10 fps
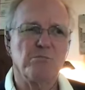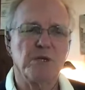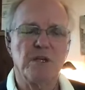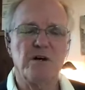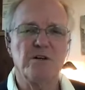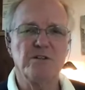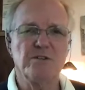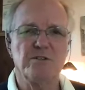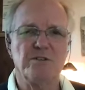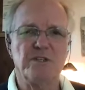belong
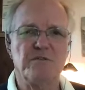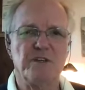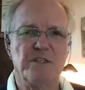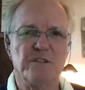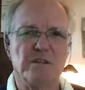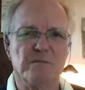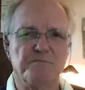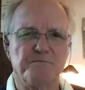to chief feature.